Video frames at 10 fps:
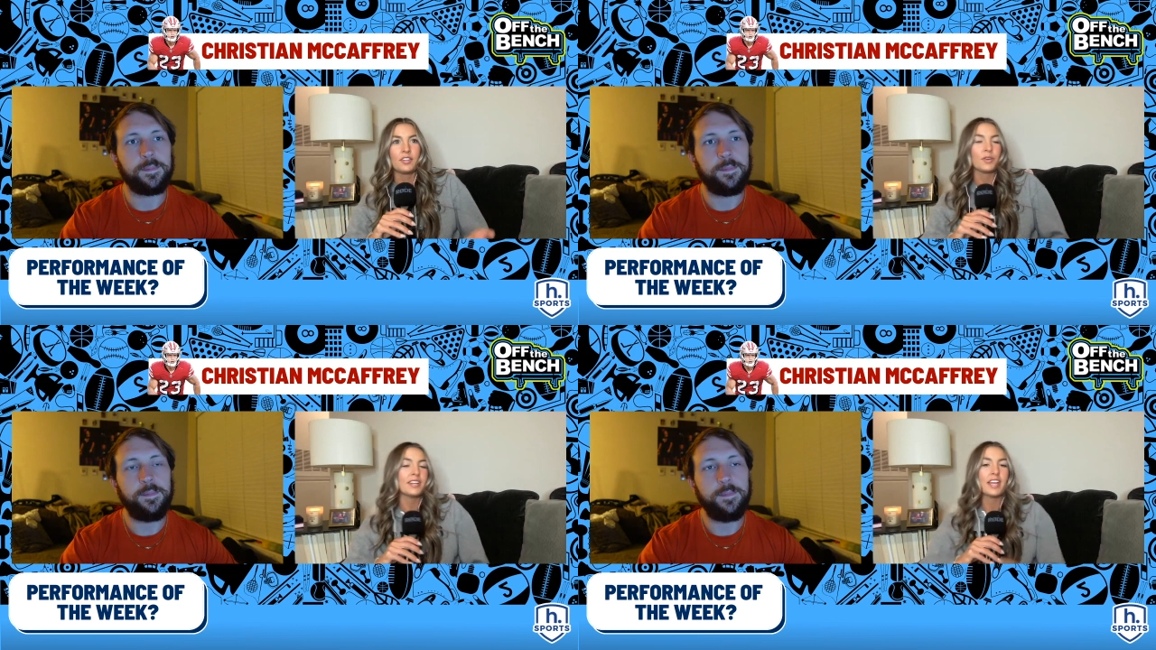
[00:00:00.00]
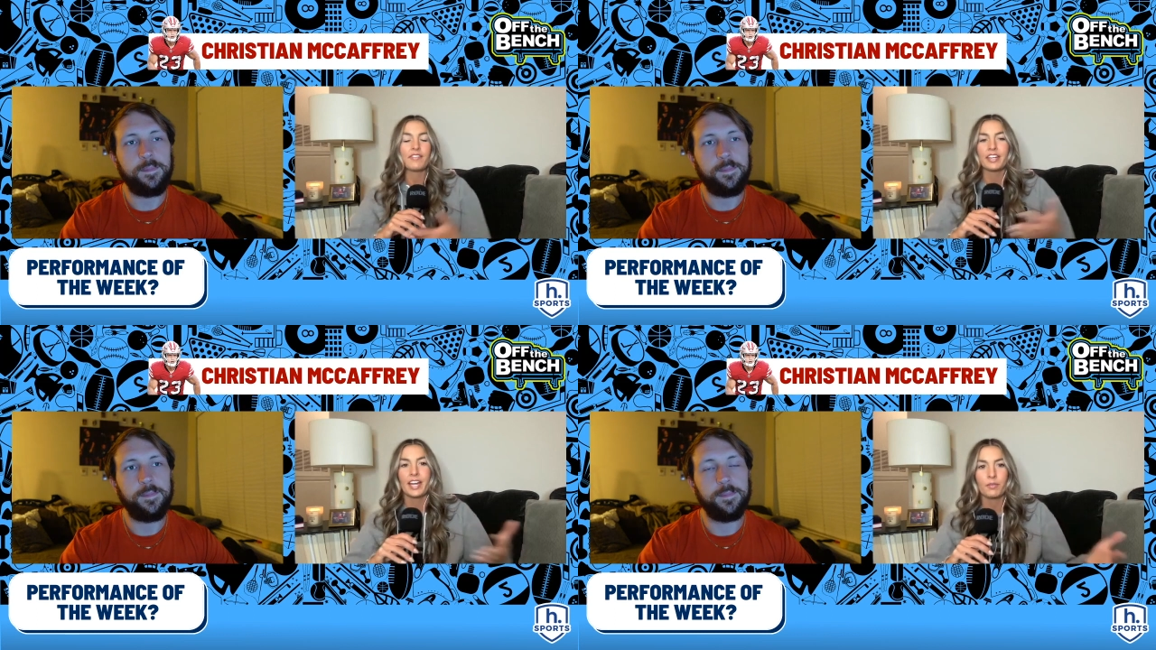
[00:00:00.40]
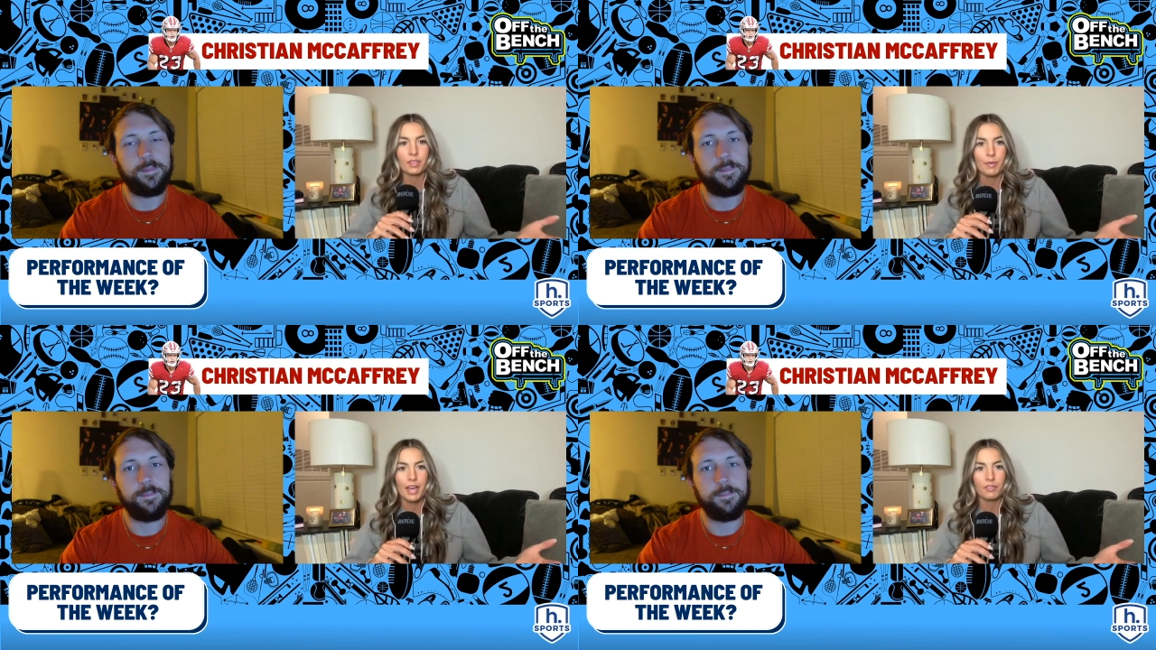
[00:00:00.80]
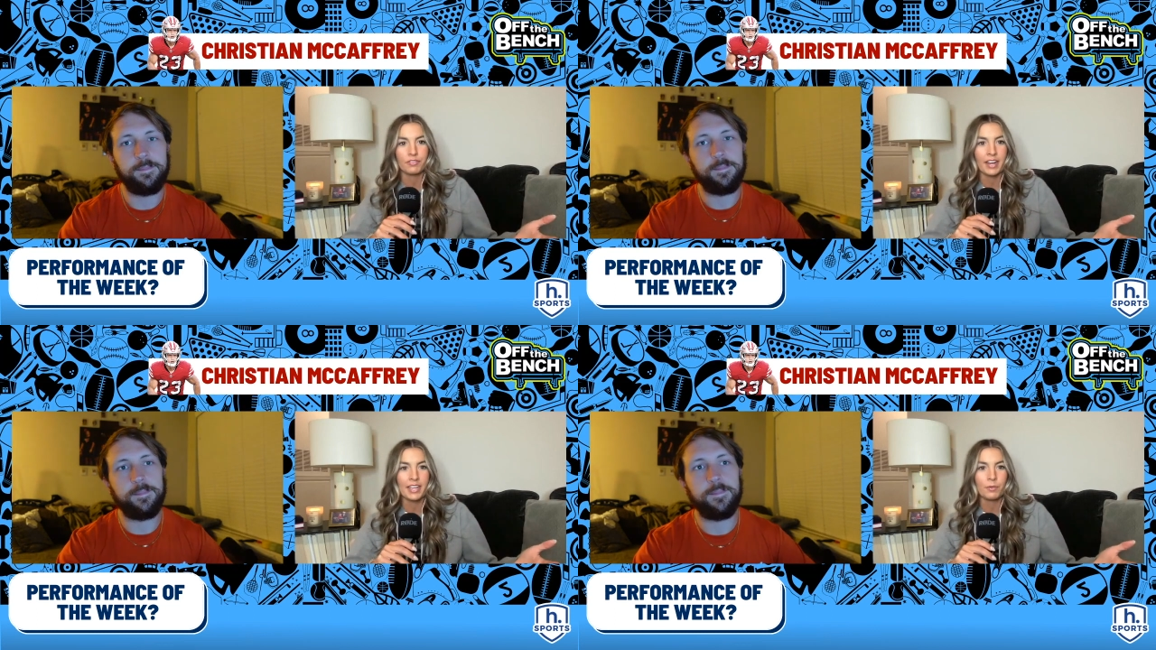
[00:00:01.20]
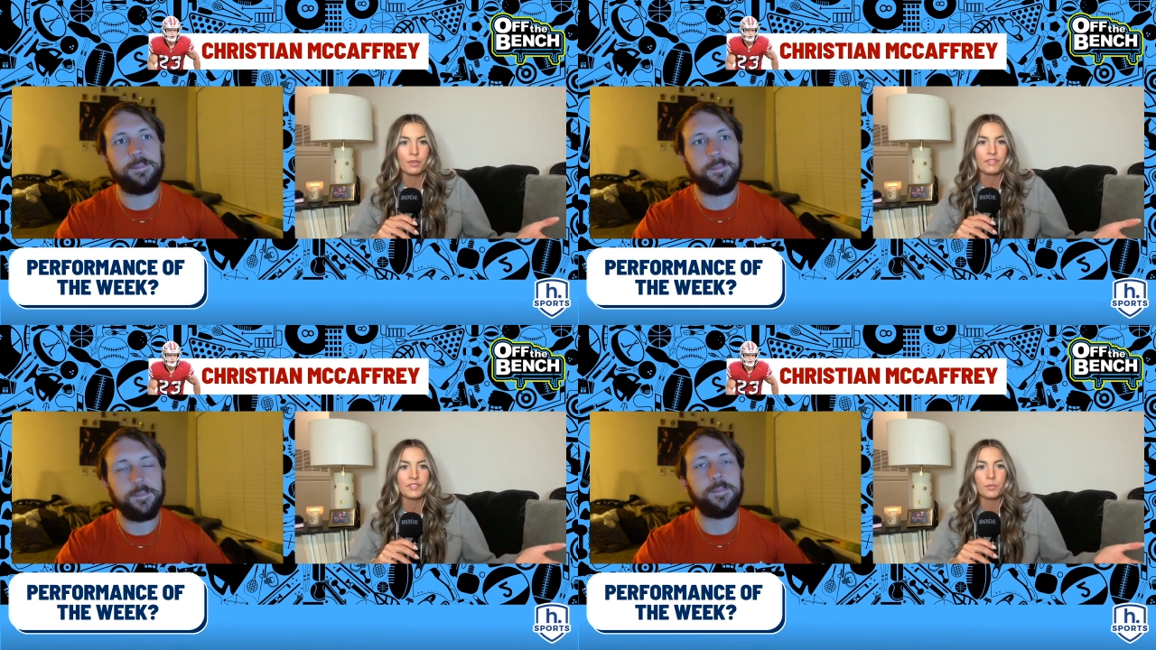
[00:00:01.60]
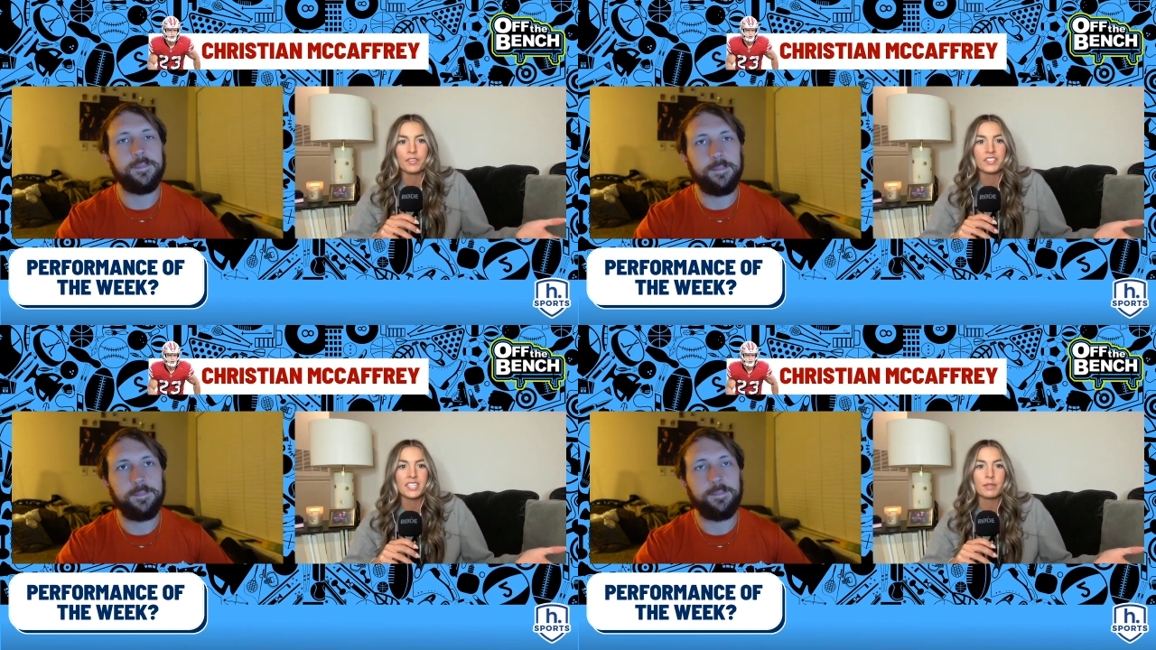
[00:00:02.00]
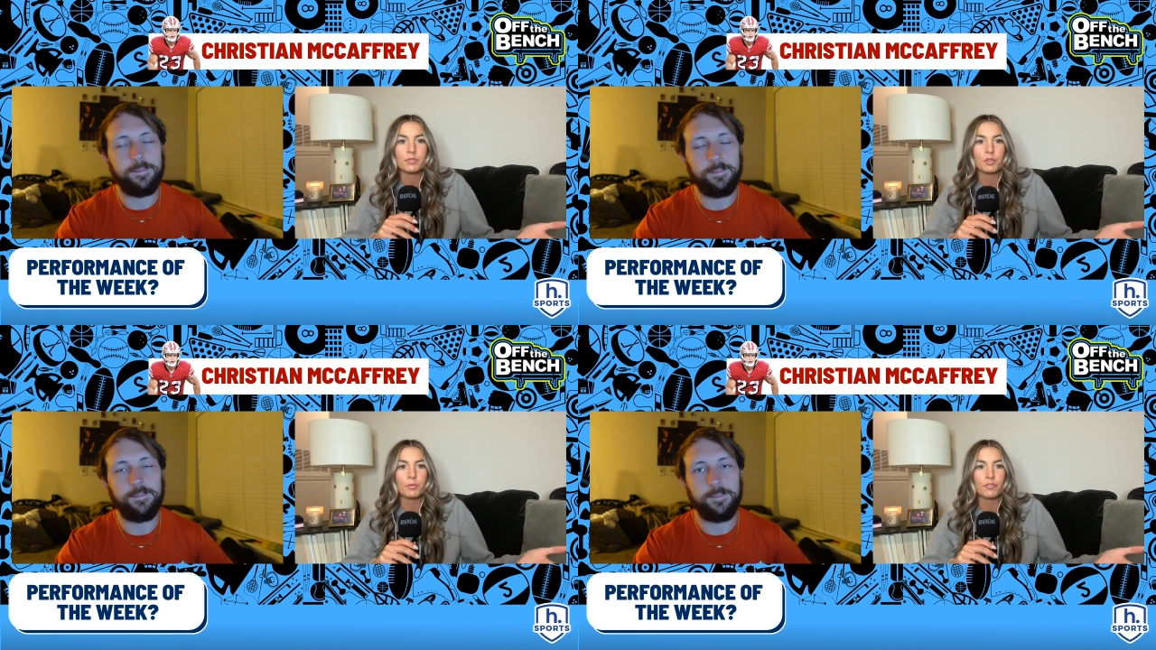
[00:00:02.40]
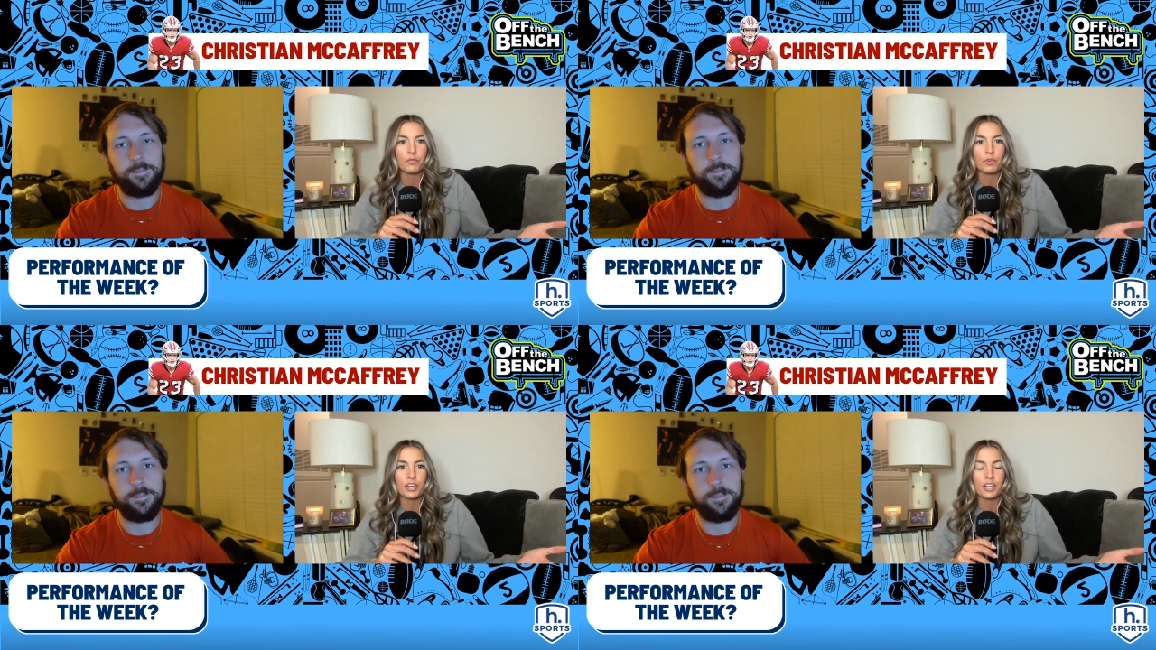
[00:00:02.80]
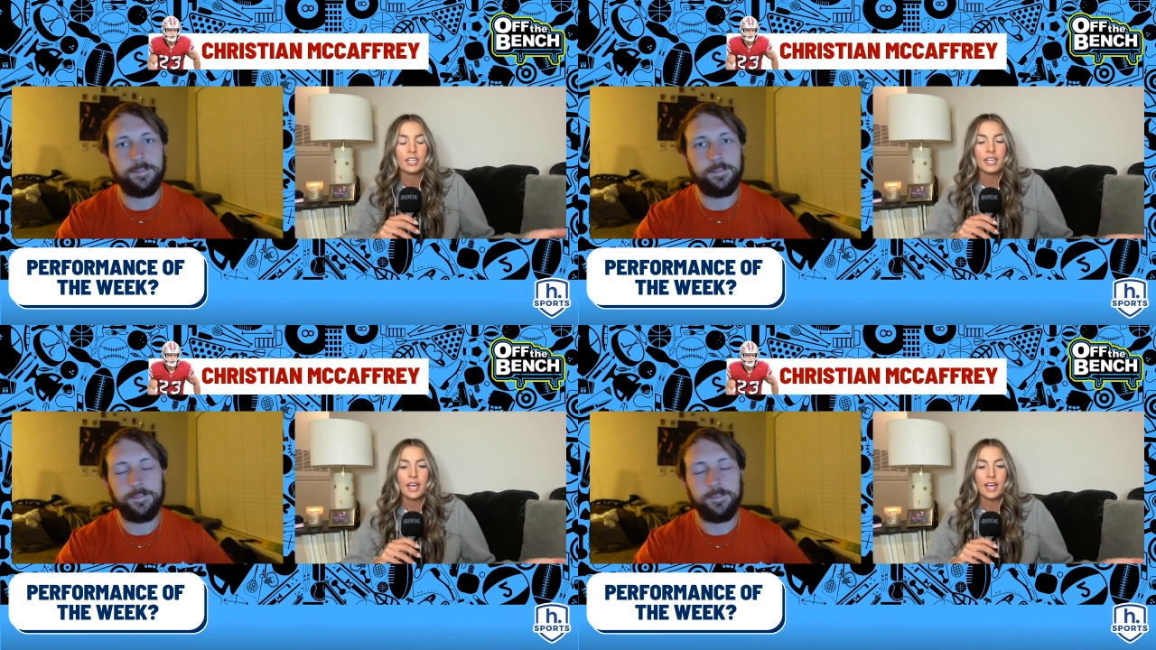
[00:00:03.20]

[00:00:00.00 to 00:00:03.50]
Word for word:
Speaker 1: you can never count them out, right? We've mm. we've seen him do it before.